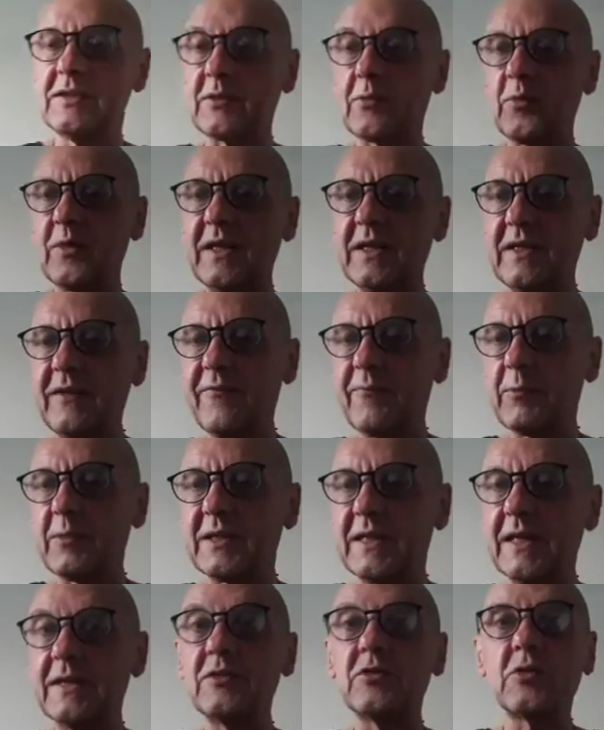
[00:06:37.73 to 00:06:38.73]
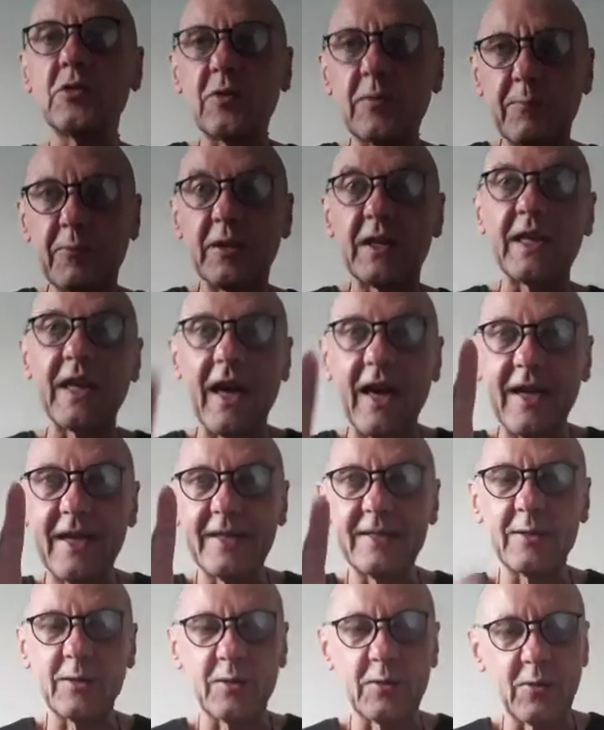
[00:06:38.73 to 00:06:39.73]
creative potential putting our
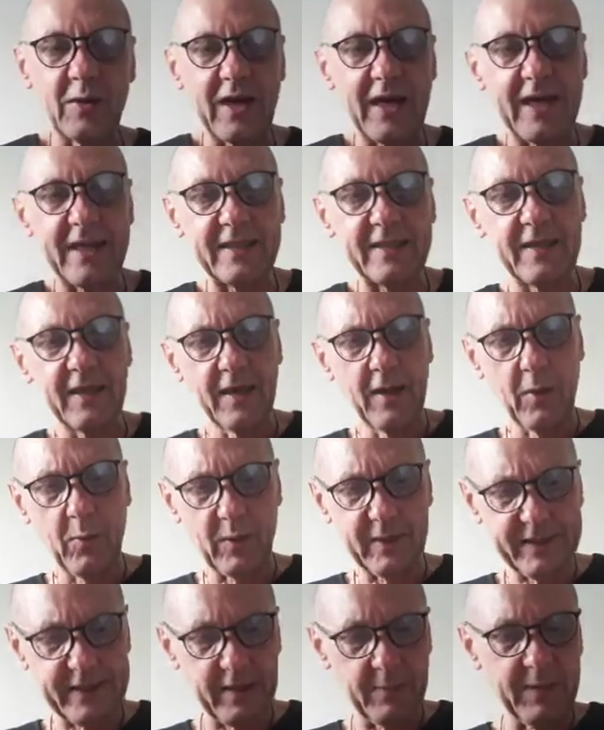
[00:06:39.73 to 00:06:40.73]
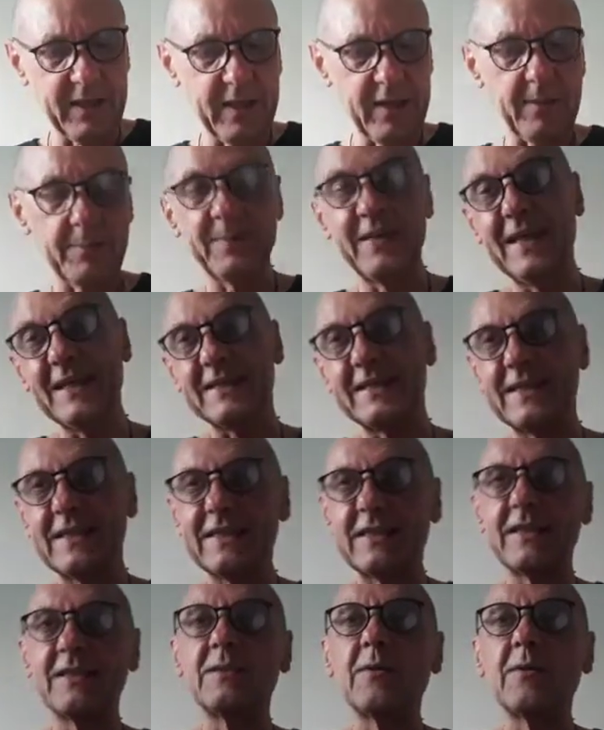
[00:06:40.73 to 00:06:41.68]
hand on the light. What's coming up next is